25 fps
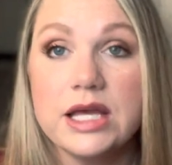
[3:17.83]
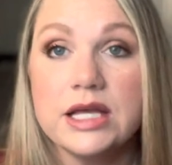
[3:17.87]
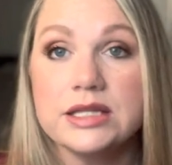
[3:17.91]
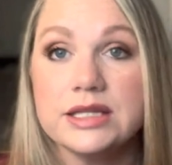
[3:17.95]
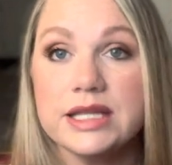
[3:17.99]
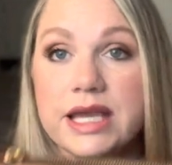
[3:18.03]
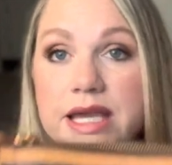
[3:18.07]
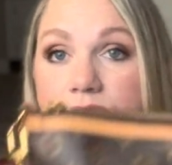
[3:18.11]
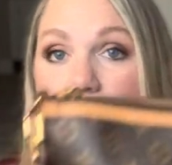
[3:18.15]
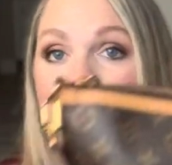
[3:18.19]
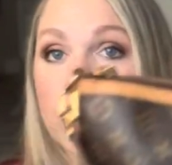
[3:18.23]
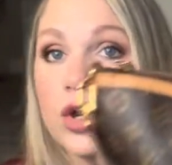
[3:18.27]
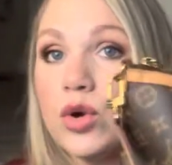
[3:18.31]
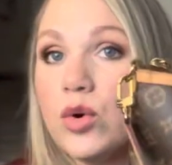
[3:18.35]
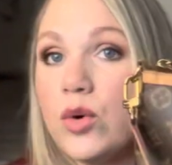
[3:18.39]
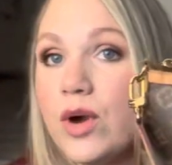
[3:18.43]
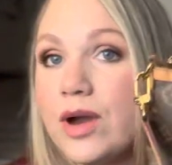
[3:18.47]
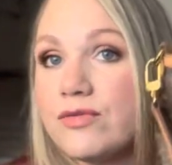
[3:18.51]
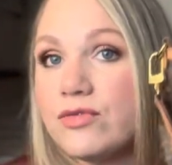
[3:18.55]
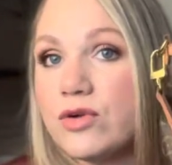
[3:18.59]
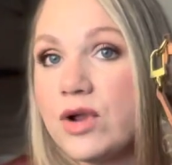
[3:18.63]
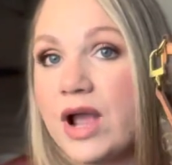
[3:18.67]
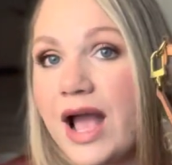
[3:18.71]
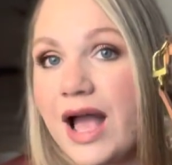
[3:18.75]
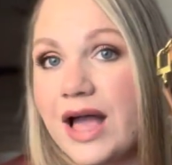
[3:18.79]
Like
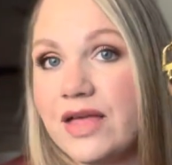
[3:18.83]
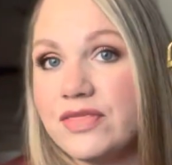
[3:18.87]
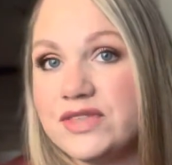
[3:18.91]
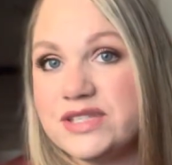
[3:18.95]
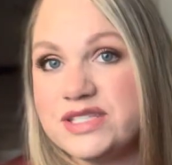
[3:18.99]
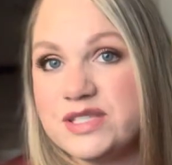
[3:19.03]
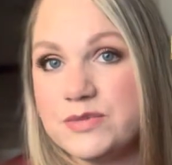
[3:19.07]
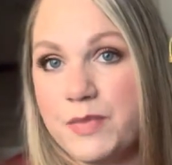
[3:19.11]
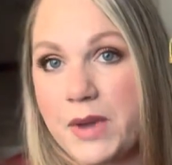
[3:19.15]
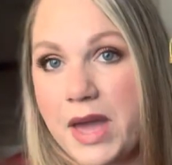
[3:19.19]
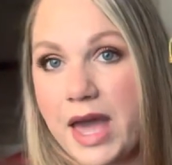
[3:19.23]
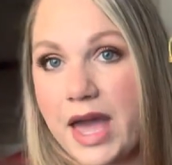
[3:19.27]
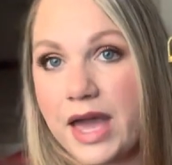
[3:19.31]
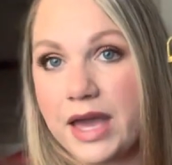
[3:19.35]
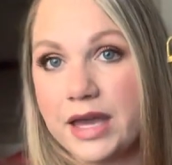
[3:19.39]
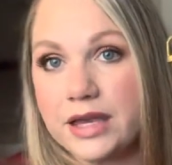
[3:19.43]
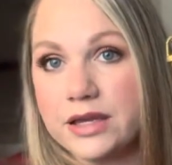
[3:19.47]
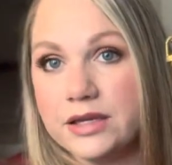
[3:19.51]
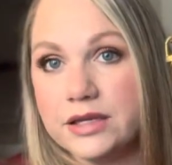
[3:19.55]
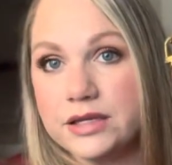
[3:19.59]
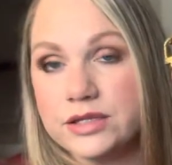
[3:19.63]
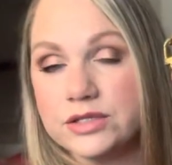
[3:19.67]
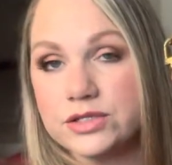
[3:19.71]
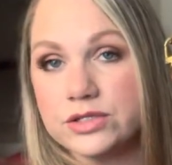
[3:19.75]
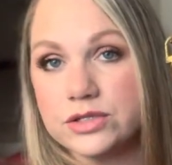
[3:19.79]
whoever had this
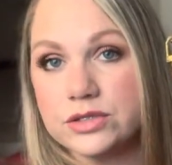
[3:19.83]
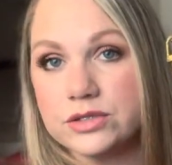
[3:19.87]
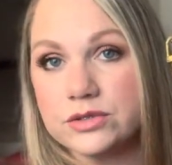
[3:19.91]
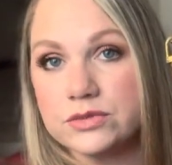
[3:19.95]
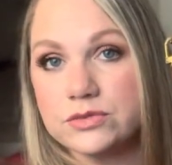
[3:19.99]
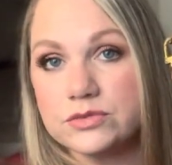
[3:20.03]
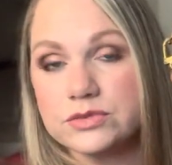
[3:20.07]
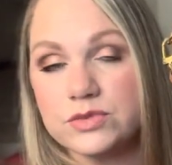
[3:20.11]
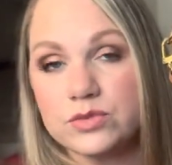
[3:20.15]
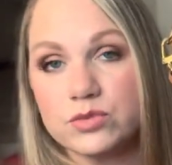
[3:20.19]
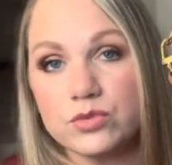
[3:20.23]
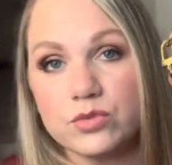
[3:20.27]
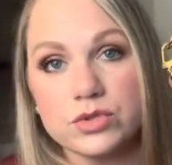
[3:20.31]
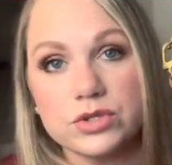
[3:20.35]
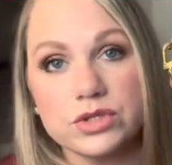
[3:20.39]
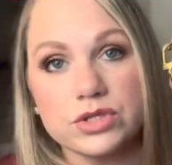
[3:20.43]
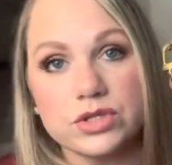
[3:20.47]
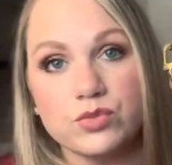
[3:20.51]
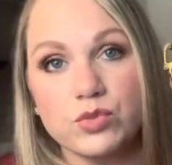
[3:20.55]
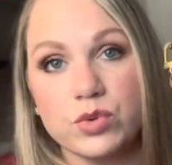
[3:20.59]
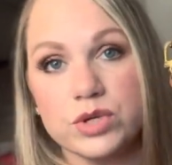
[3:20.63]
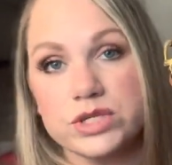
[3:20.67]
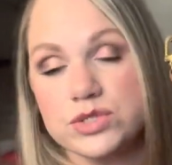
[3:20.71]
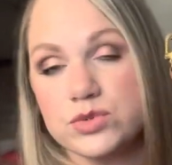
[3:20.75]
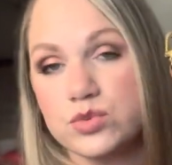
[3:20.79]
bag
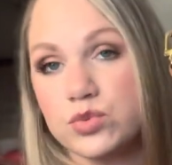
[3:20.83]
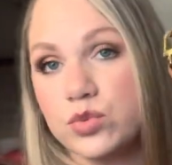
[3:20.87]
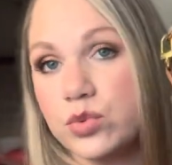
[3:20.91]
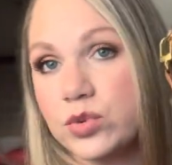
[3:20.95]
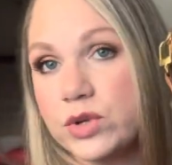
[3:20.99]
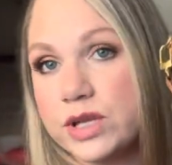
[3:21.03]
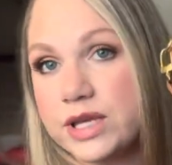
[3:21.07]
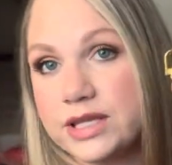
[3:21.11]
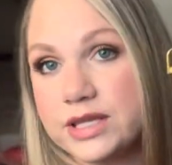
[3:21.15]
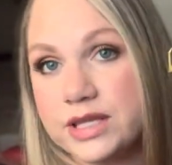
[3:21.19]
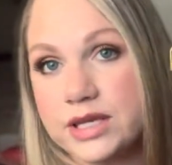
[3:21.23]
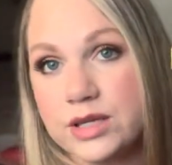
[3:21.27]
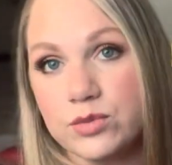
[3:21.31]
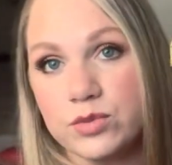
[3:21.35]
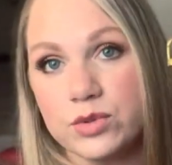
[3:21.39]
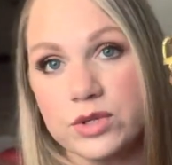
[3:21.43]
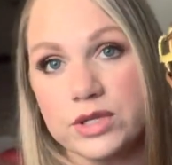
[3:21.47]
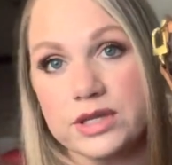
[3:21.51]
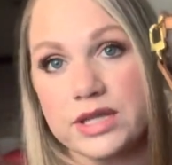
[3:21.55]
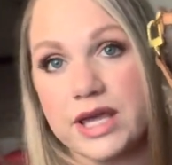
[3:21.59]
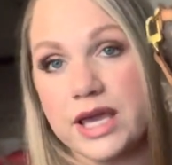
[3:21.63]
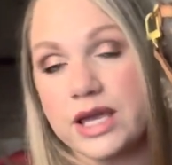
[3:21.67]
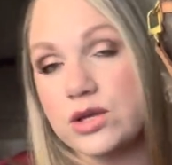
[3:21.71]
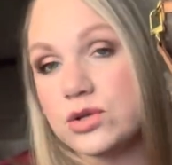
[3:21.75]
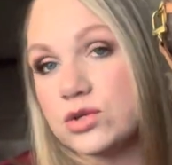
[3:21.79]
was really,
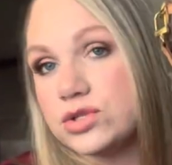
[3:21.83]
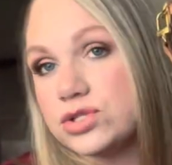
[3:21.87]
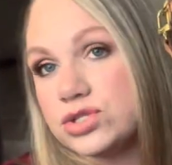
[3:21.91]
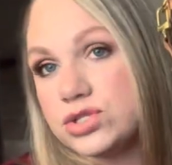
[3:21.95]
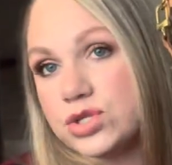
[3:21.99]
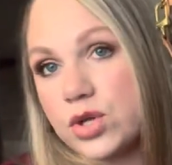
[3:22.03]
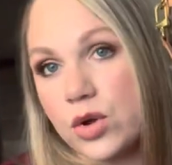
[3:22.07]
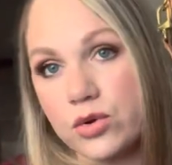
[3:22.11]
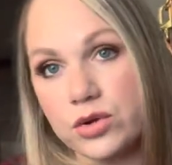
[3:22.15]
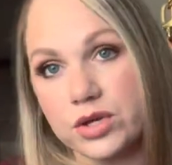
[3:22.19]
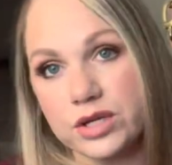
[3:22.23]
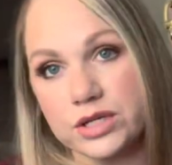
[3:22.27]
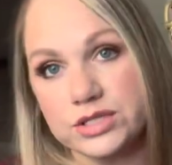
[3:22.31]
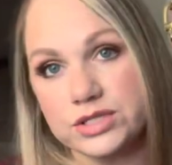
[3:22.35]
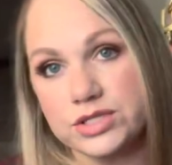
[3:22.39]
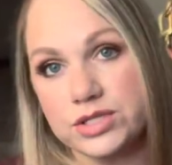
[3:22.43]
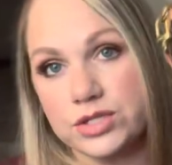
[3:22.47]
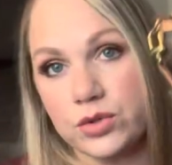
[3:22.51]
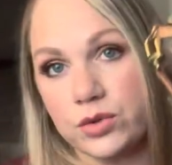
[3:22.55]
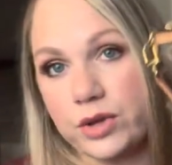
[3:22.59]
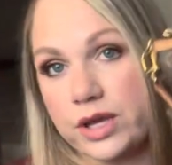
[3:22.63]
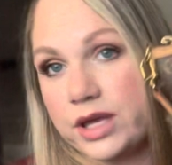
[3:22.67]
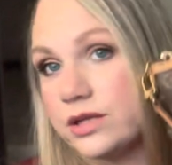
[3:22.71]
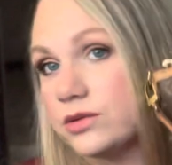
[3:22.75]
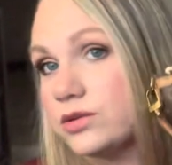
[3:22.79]
really like so good
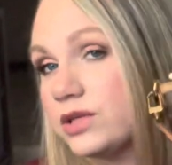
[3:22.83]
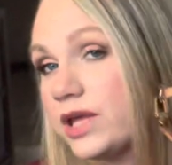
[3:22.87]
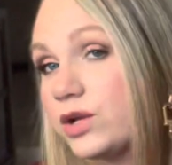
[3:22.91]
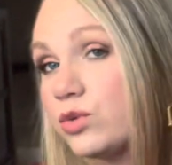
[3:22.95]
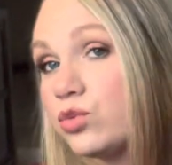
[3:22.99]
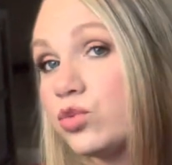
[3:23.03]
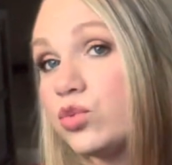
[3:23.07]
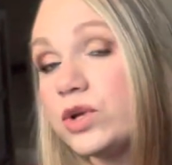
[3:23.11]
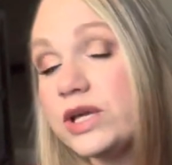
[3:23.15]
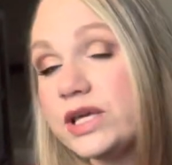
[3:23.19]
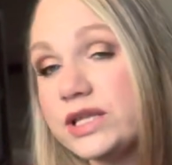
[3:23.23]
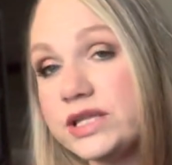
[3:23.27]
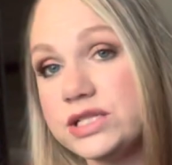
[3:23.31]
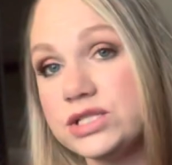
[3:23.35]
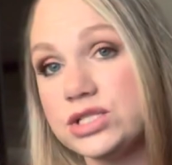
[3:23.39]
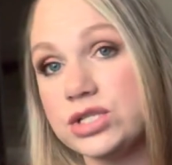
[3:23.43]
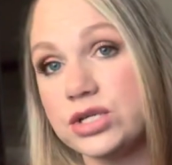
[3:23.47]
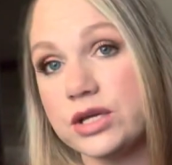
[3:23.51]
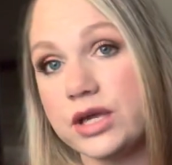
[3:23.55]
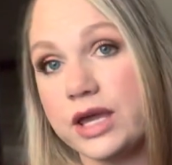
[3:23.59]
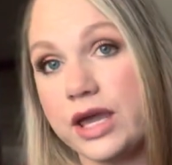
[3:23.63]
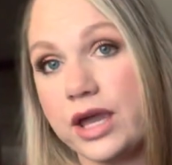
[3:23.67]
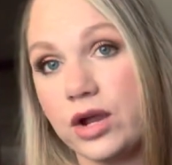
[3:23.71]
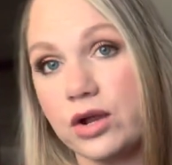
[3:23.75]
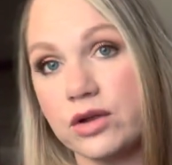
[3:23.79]
to it, like really
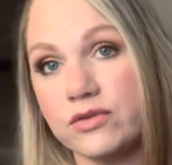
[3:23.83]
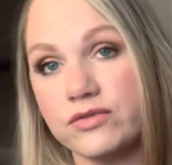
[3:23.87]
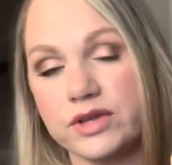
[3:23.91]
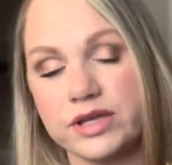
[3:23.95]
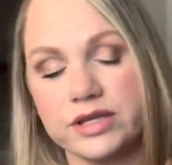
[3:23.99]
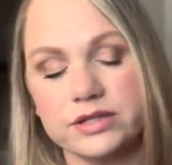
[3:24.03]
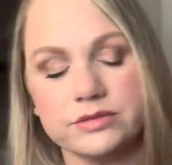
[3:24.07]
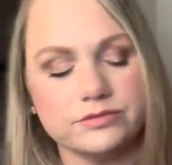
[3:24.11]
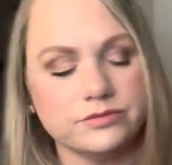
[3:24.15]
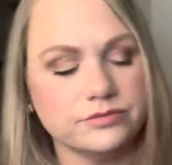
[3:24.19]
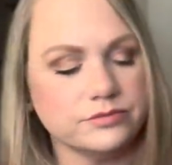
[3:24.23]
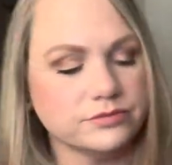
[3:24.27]
took care of it.